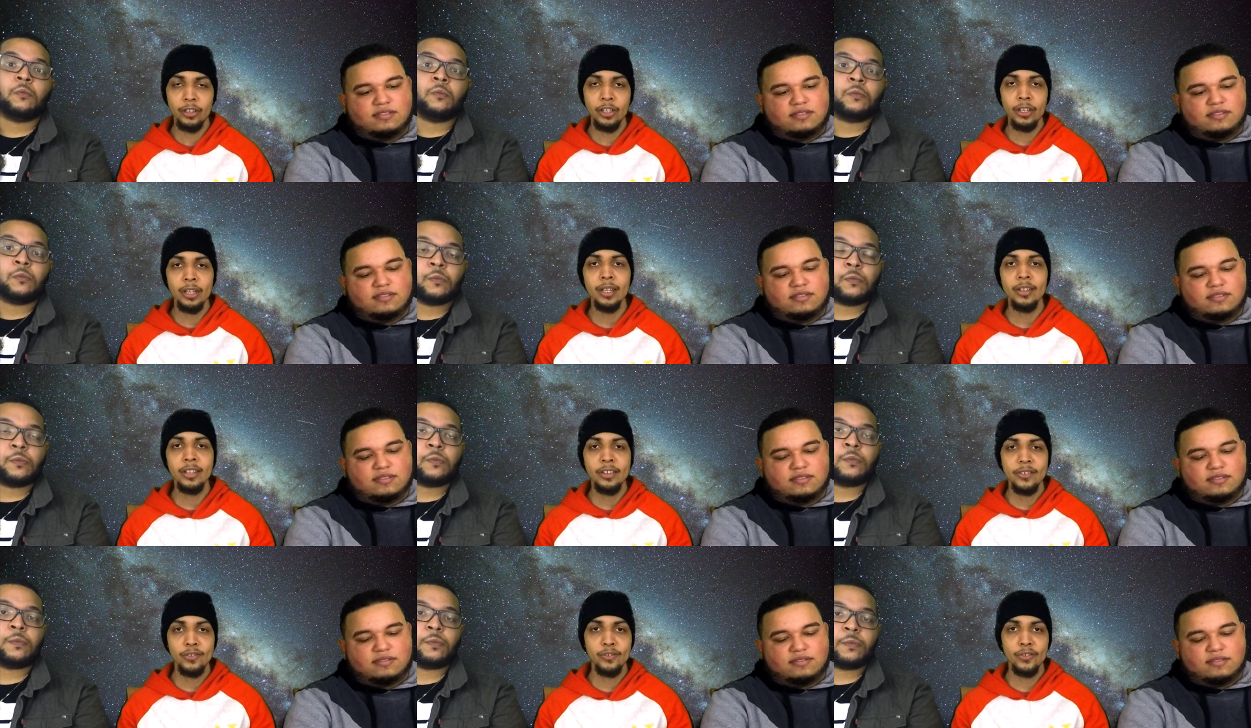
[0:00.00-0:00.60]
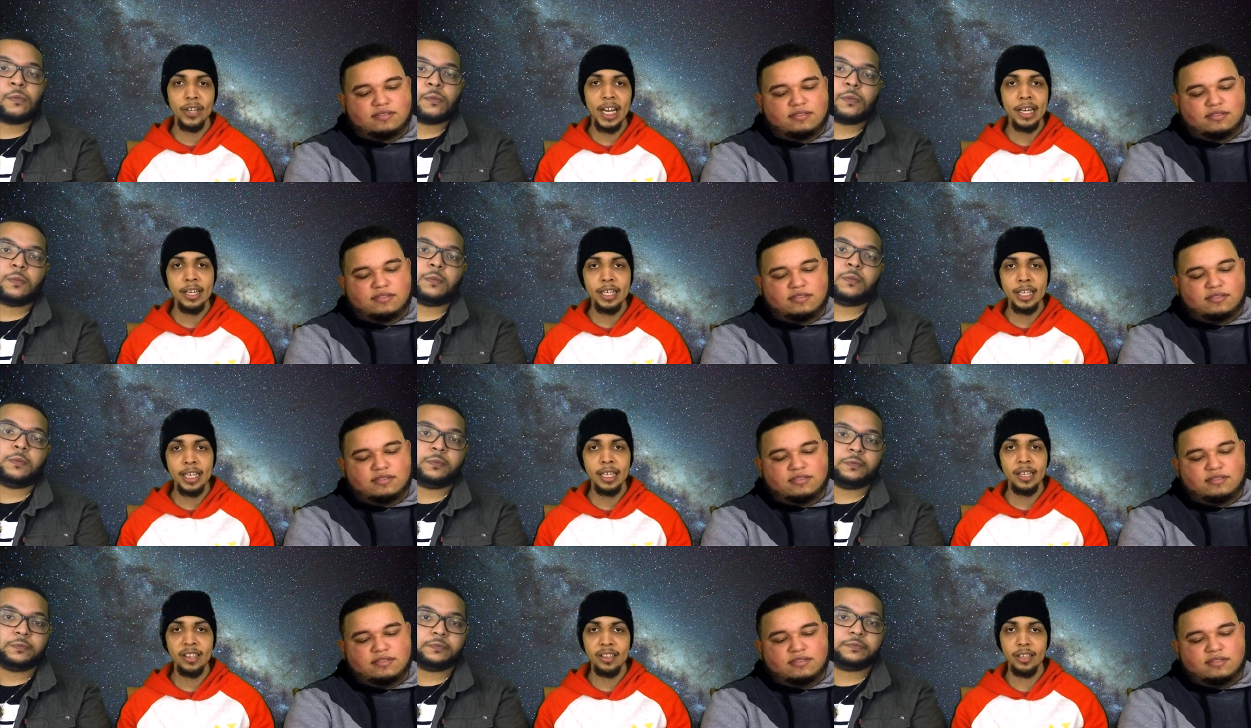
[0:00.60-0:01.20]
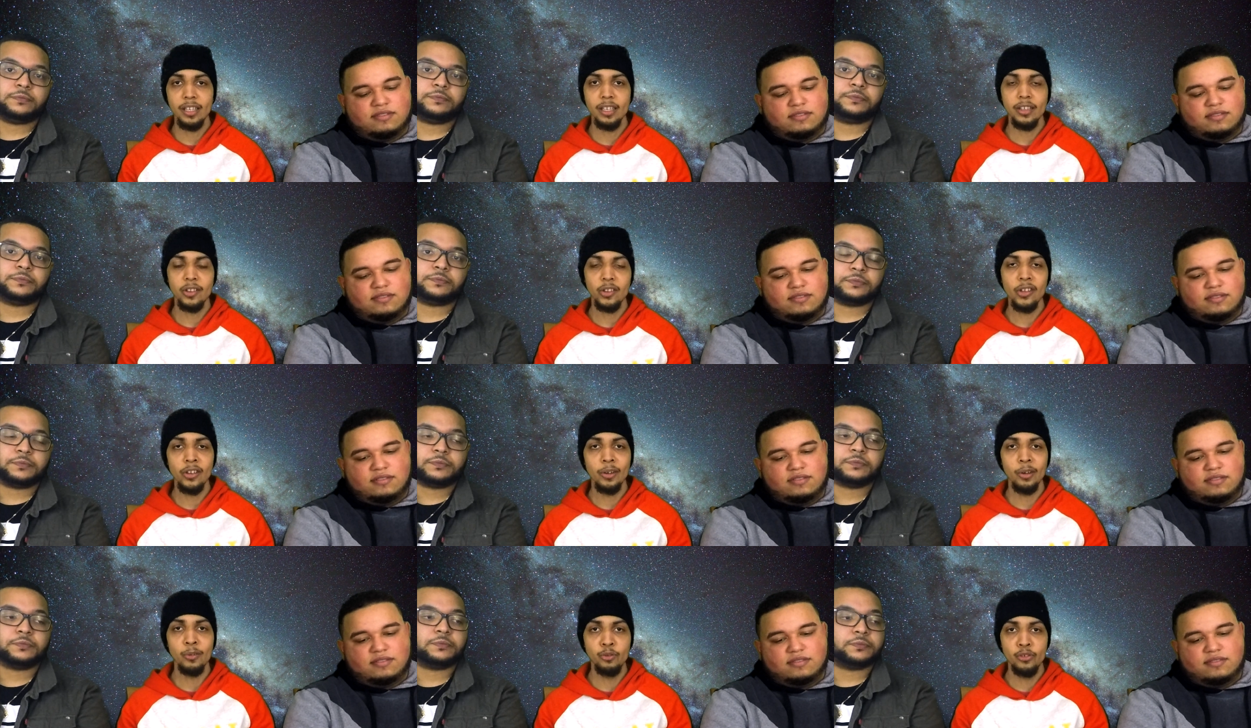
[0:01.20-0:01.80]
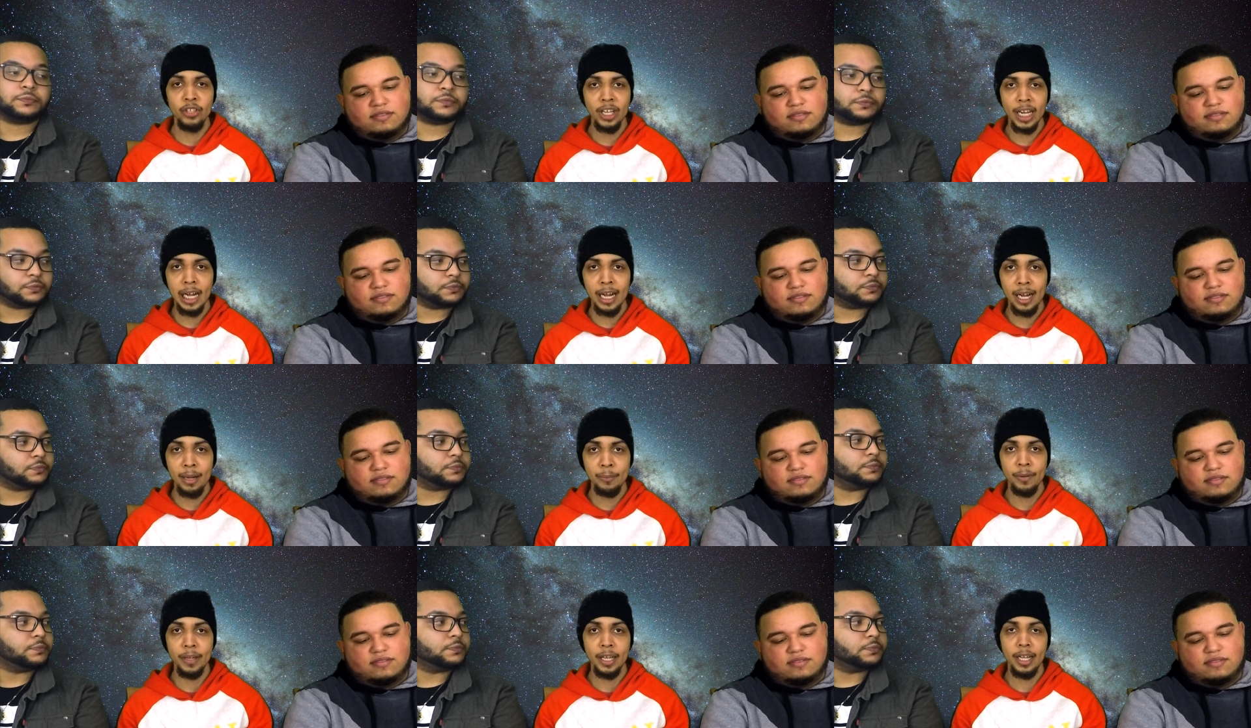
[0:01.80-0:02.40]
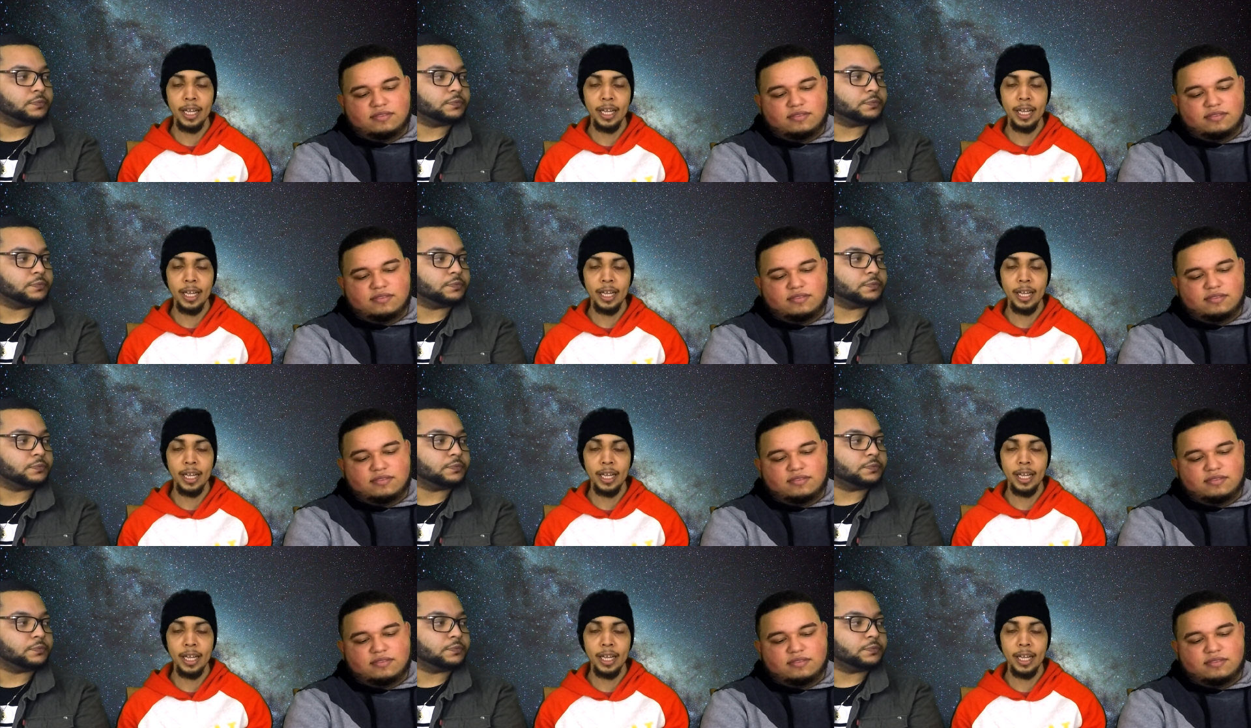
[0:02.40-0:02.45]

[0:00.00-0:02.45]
Speaker 1: gonna try to get their job